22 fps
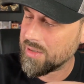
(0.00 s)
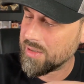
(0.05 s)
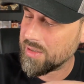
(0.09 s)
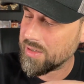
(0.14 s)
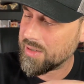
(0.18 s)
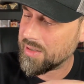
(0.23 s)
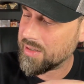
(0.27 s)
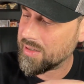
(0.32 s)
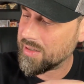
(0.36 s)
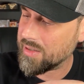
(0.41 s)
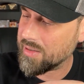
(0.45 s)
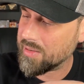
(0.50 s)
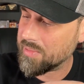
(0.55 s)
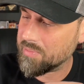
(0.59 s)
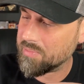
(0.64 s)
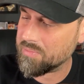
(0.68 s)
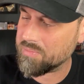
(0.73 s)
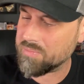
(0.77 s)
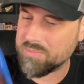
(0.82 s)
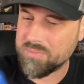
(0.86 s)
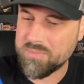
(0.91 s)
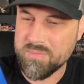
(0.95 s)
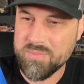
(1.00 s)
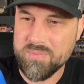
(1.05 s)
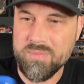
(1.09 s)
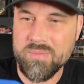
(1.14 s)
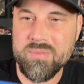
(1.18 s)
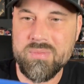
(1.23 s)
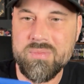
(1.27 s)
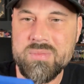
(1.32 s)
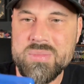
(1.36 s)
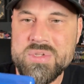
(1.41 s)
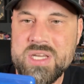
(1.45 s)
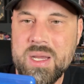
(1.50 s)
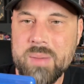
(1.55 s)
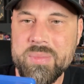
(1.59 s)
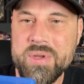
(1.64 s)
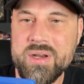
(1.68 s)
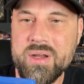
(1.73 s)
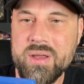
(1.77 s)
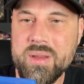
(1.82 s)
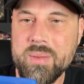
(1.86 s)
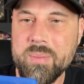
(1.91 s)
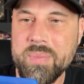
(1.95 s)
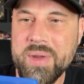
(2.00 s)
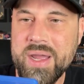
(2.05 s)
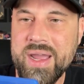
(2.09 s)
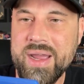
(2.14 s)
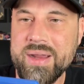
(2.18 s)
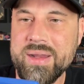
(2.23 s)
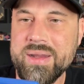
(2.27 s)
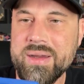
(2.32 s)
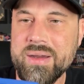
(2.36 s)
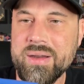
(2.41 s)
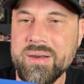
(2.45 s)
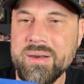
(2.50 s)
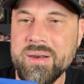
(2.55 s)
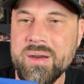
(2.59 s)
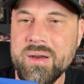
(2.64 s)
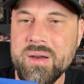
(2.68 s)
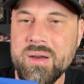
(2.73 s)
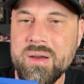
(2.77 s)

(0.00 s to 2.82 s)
something on the back here